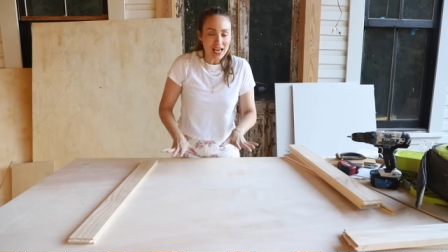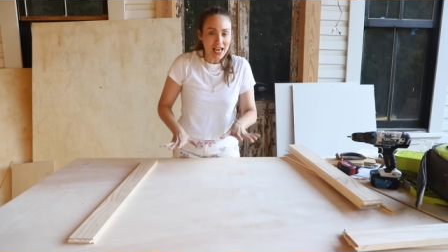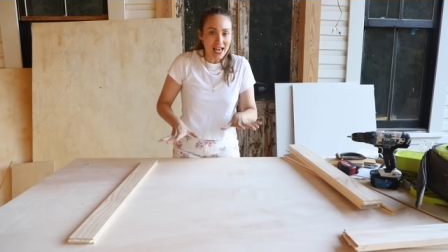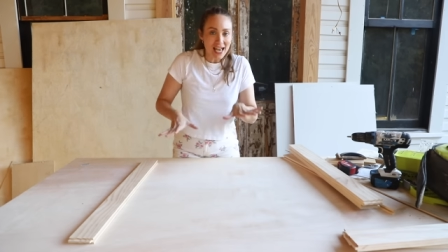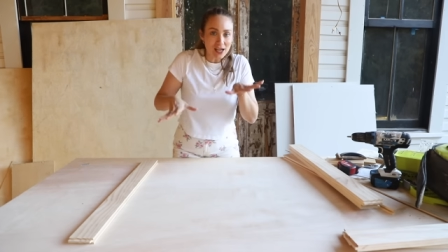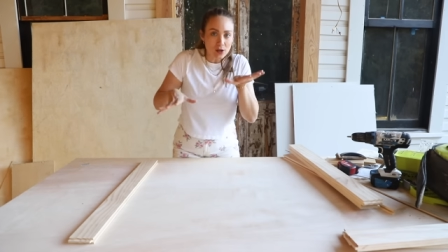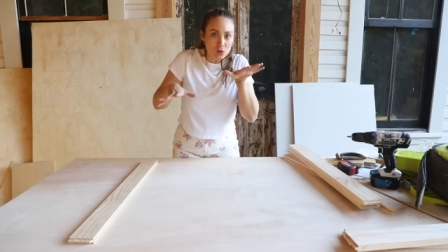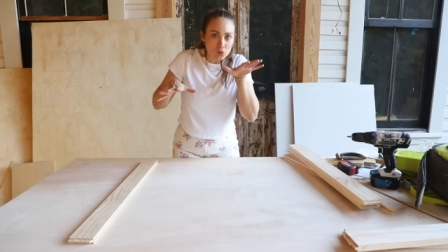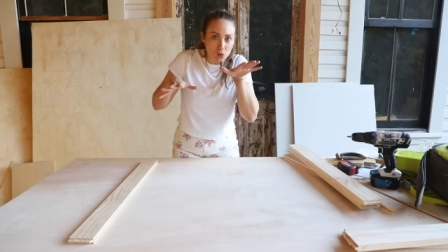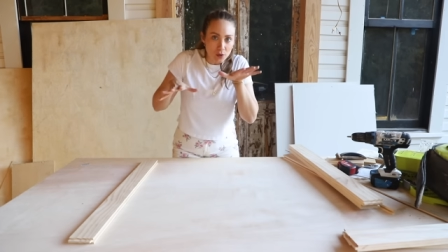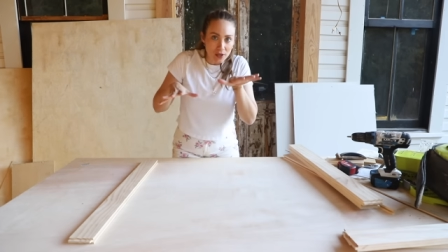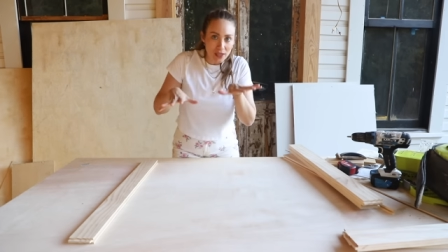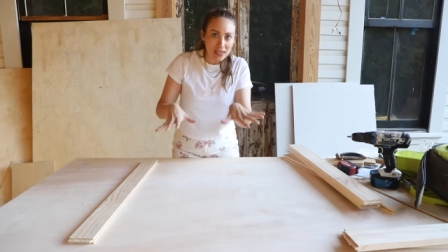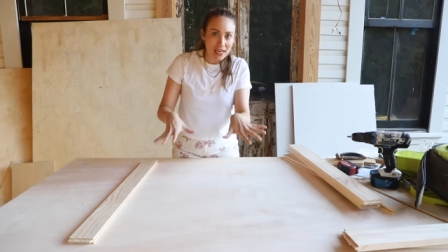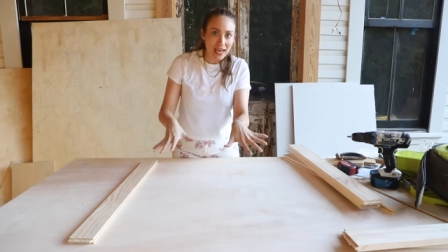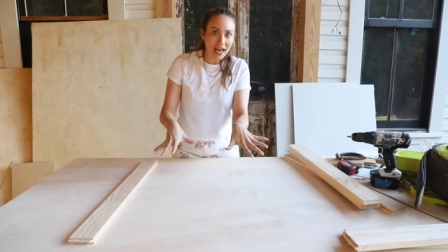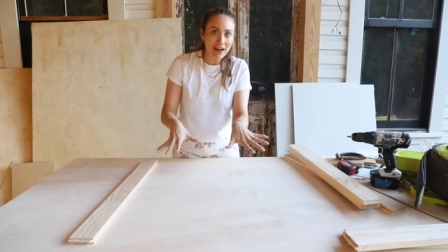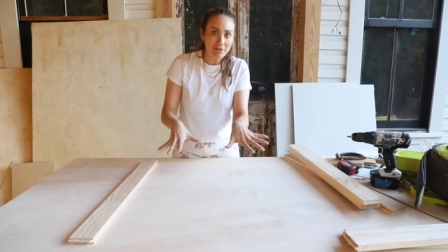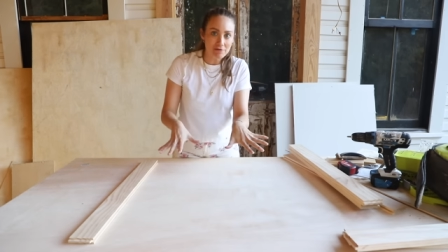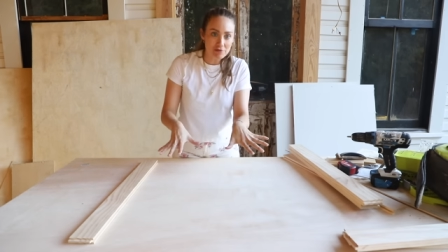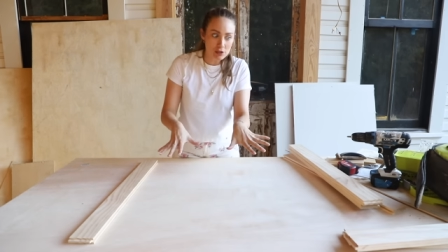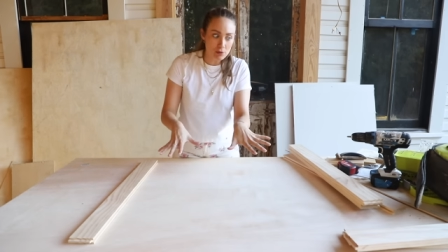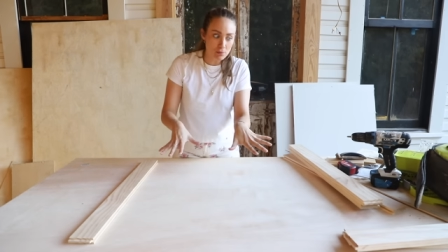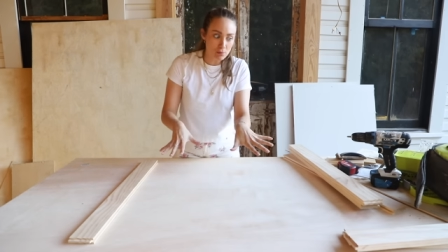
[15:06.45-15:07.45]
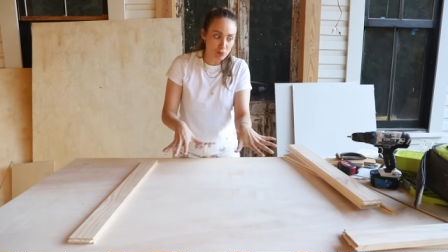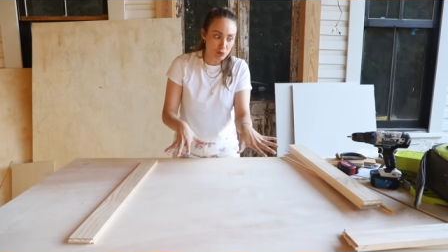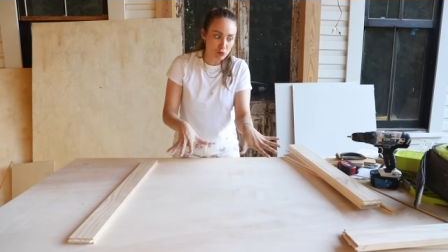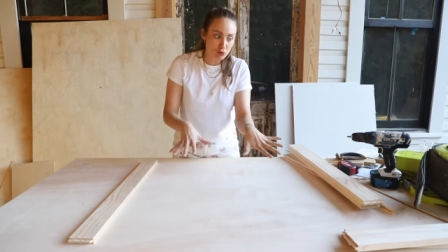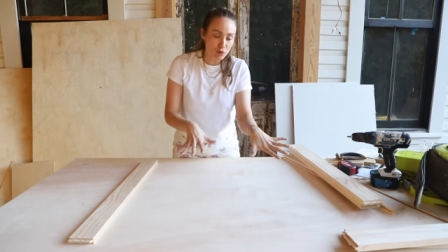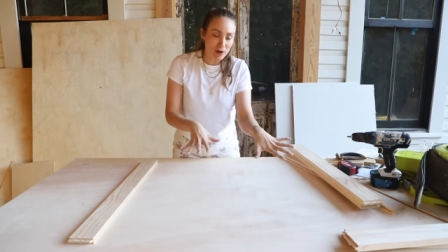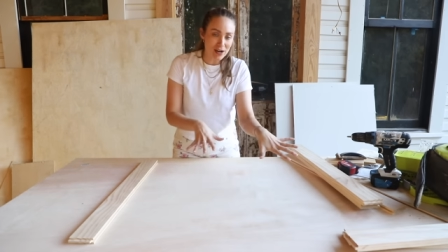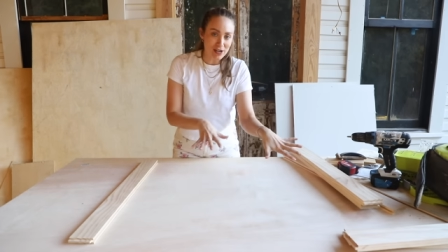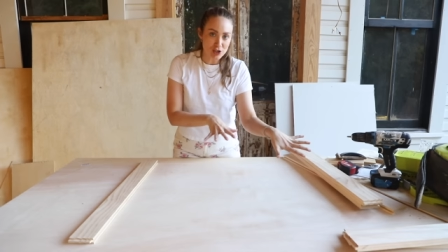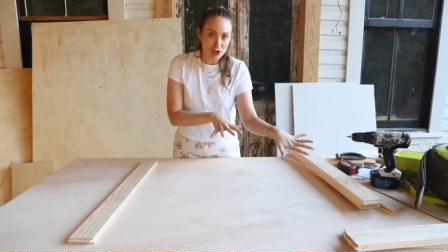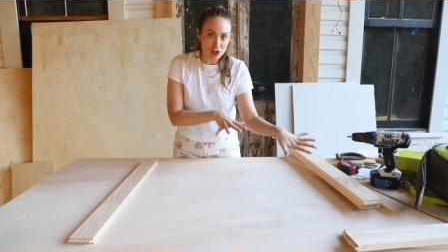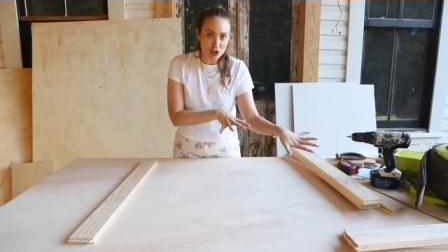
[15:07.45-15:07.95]
and really have some
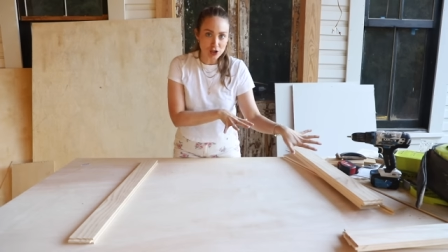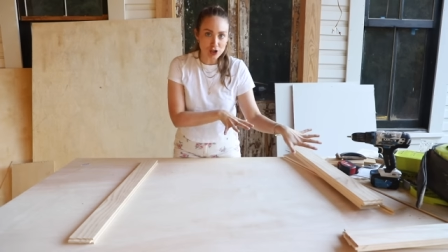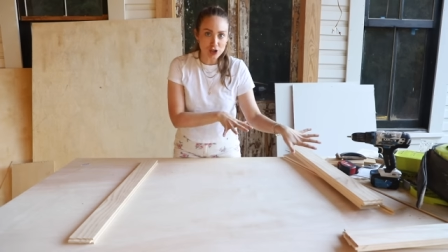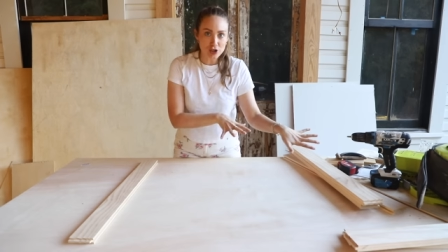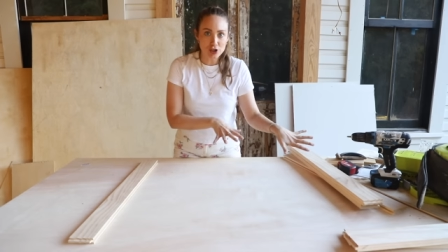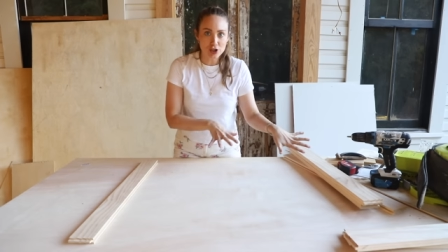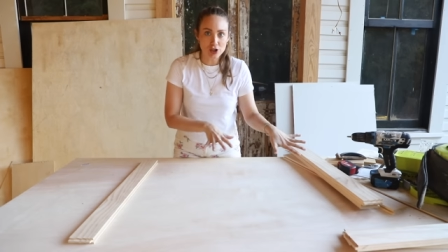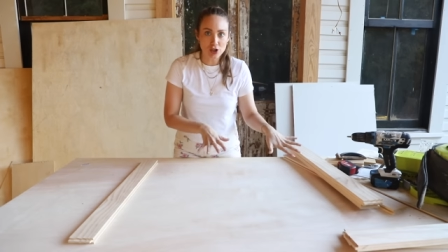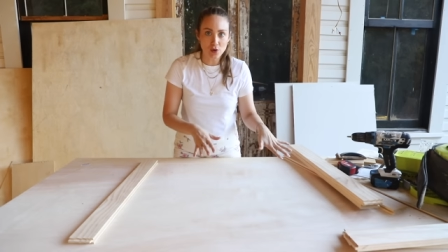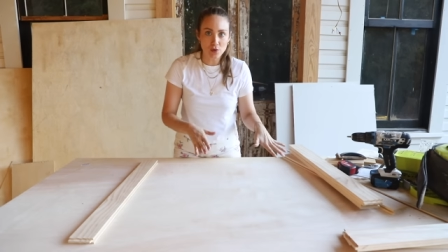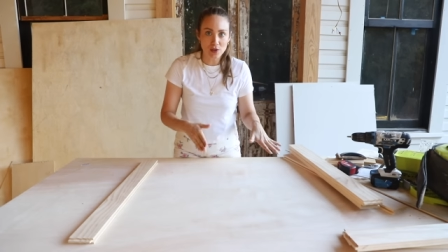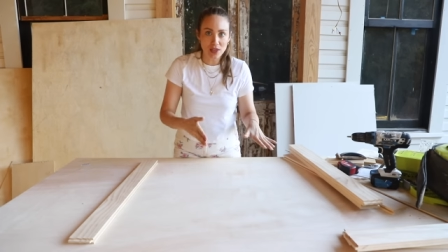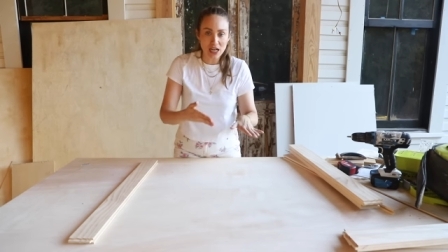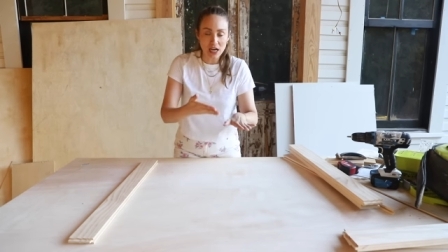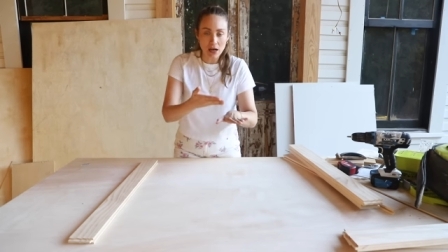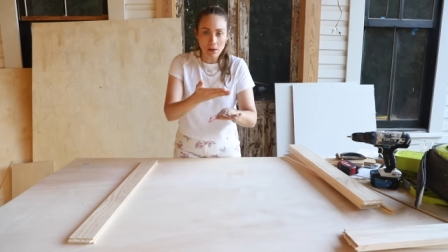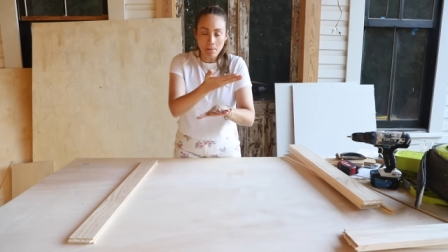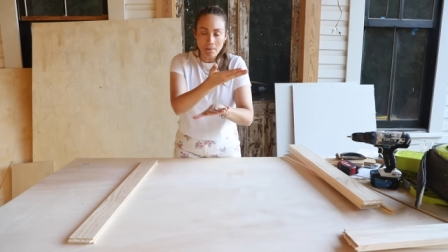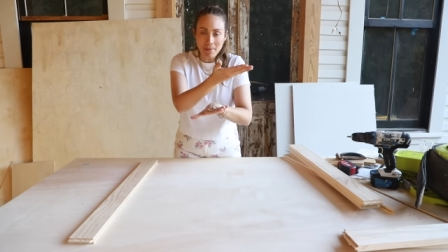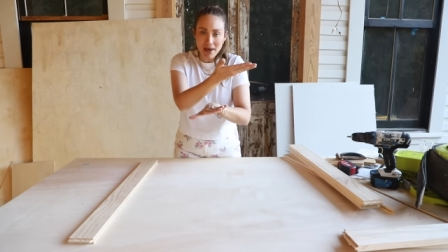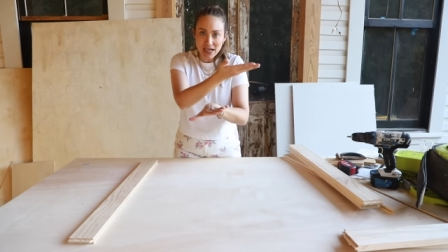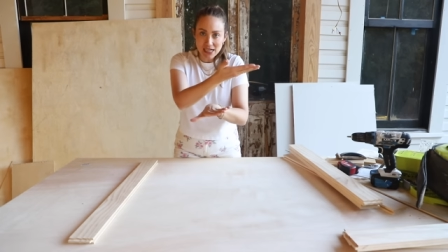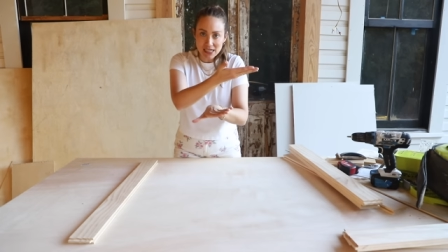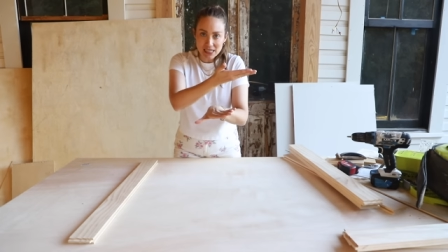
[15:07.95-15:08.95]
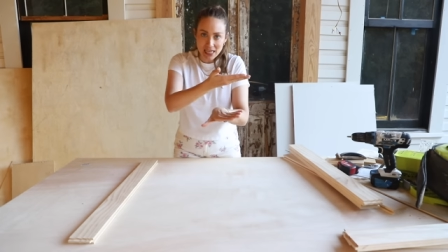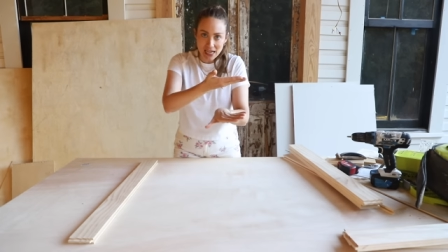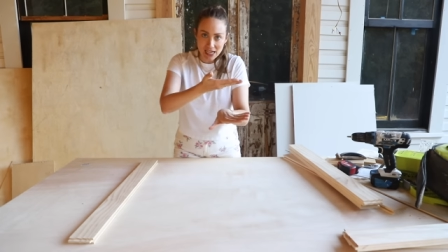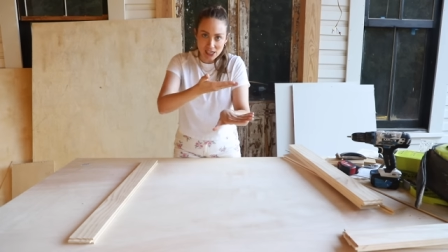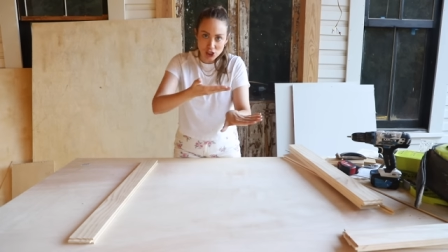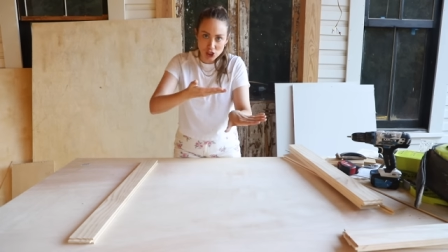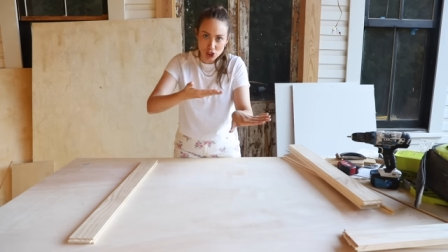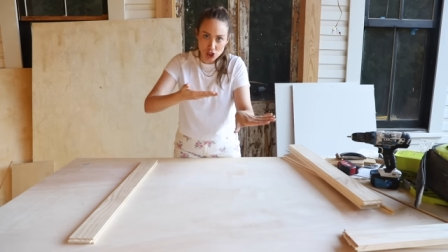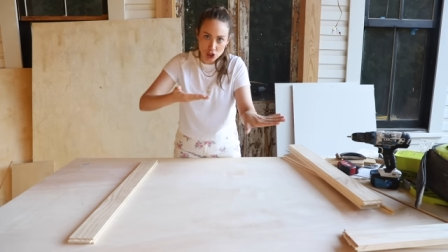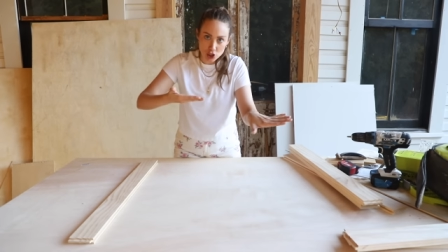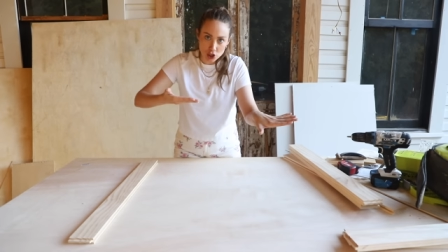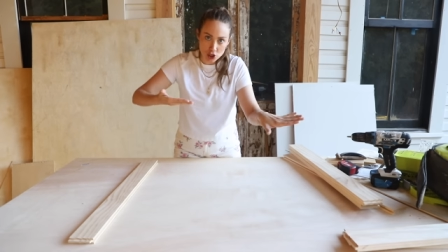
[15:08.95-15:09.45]
pressure so that it makes that
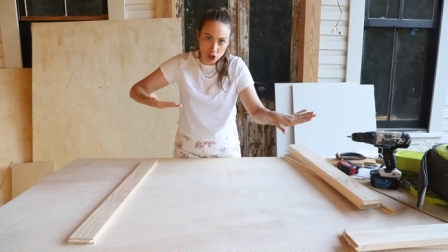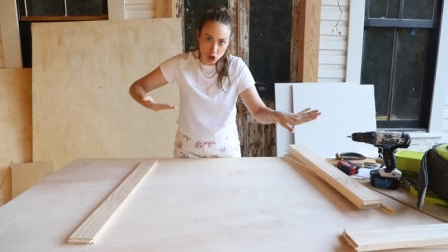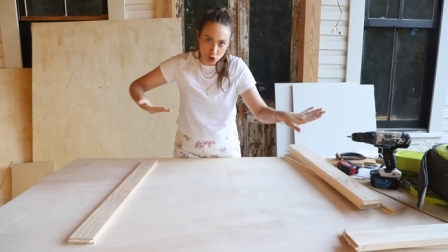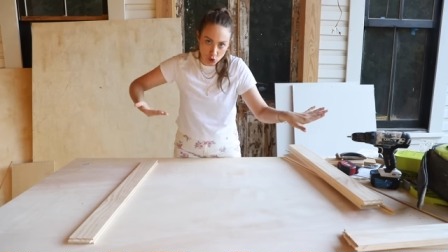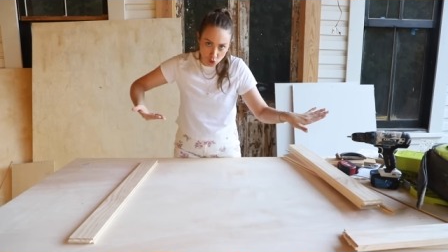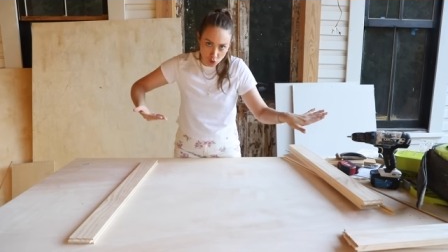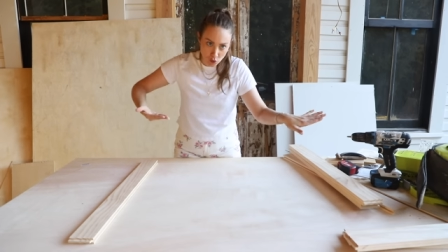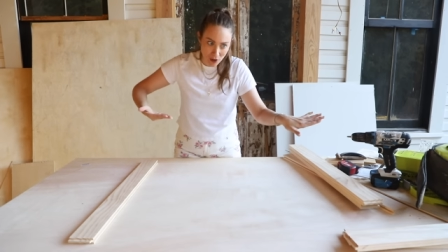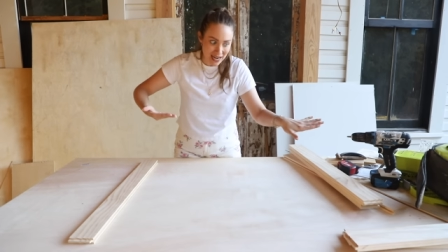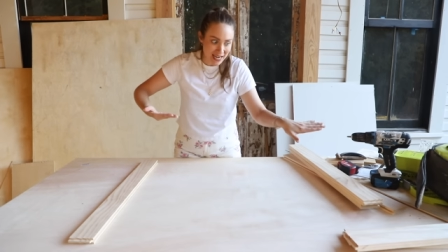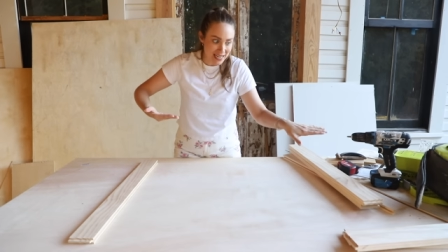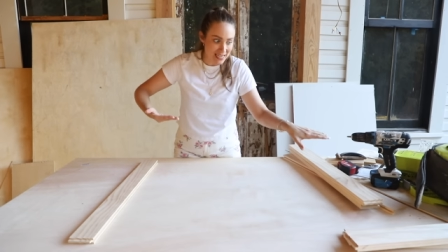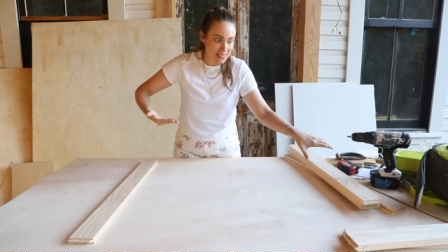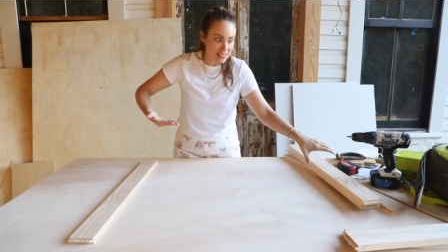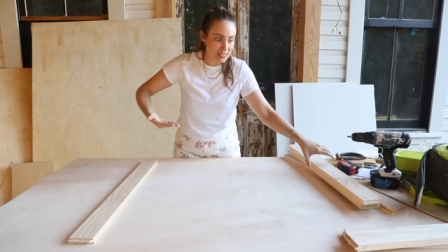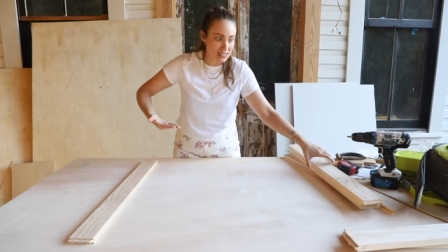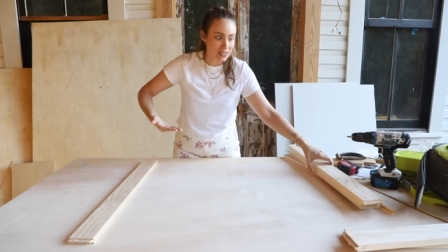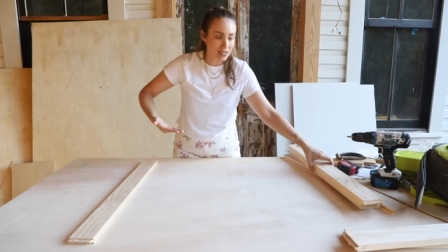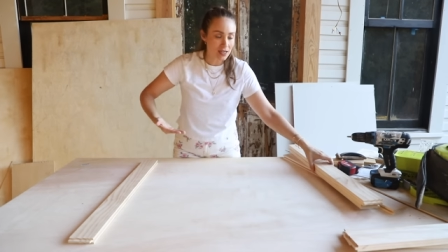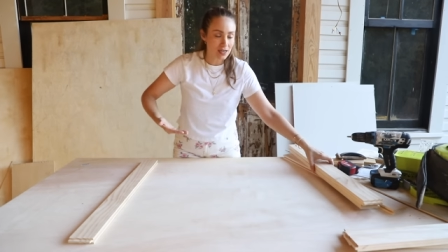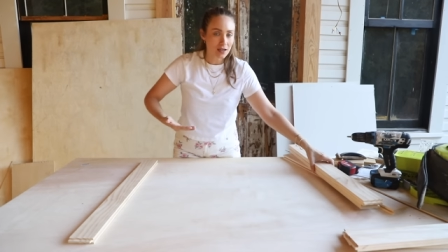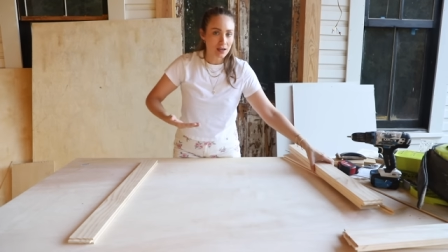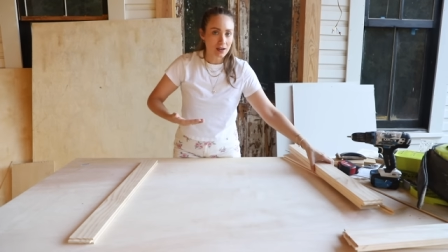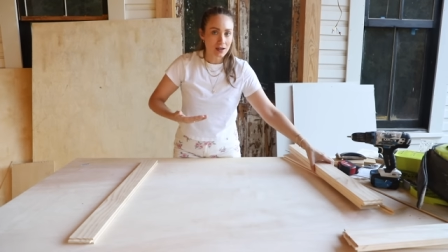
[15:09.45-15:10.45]
straight